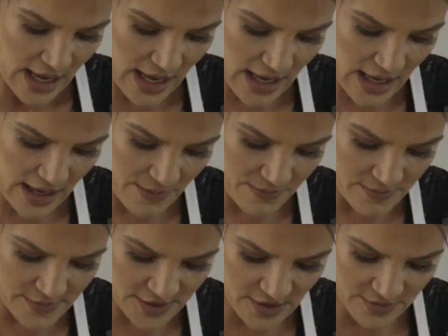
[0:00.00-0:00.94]

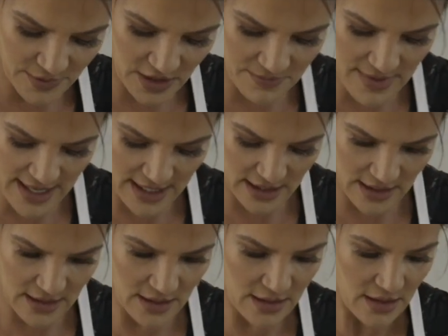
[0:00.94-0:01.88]
So I'm going to
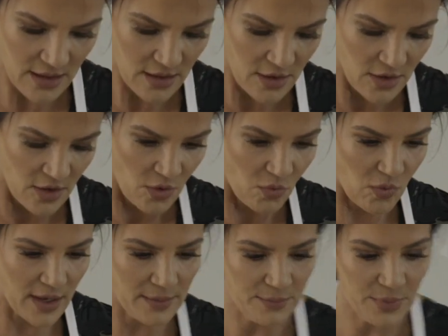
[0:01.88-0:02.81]
make
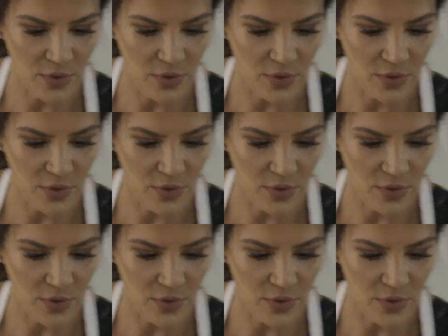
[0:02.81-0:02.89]
1